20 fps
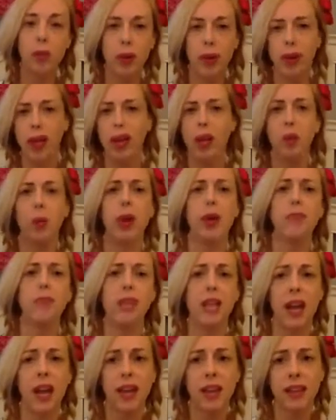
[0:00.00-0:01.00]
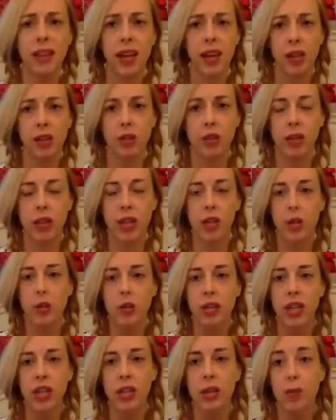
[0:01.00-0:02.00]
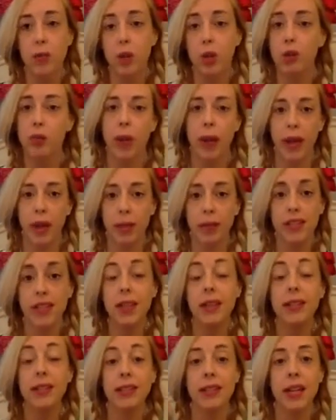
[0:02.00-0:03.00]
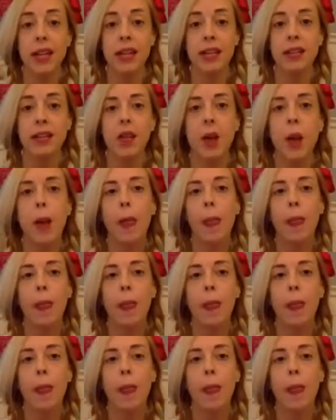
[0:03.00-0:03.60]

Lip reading: but like way beyond that, so that you could take your merch by Amazon designs